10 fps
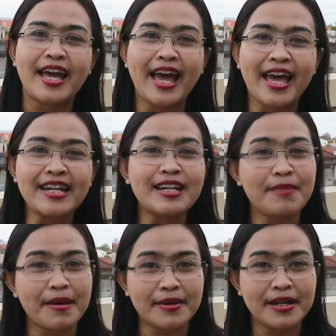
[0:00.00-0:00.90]
And
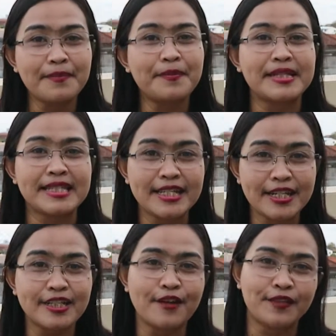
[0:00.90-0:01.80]
remember,
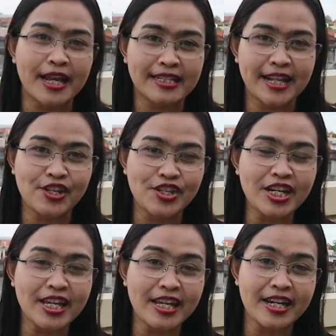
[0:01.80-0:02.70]
procedures of
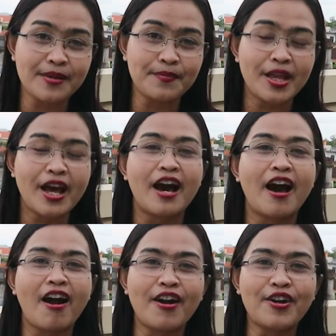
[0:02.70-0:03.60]
translation here
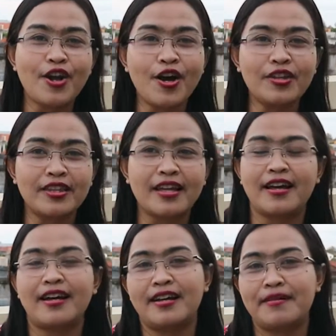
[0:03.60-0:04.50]
are not
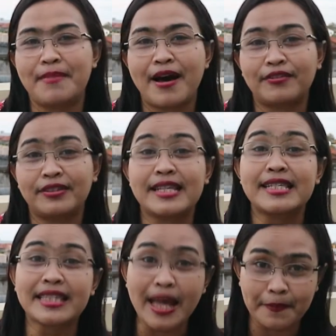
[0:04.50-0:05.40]
about the
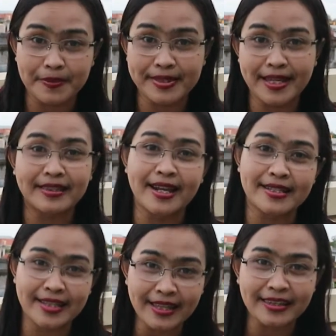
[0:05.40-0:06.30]
steps in
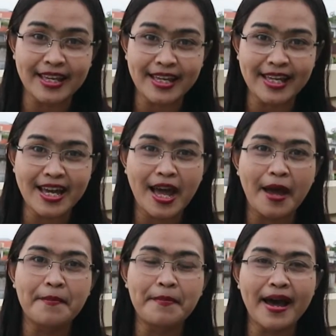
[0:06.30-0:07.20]
translating,
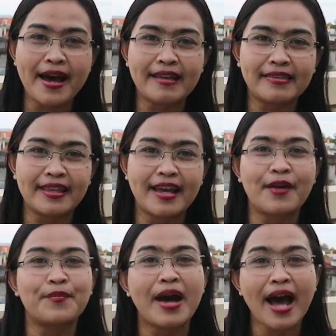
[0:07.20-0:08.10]
but
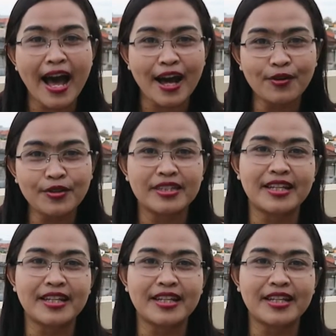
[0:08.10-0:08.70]
how the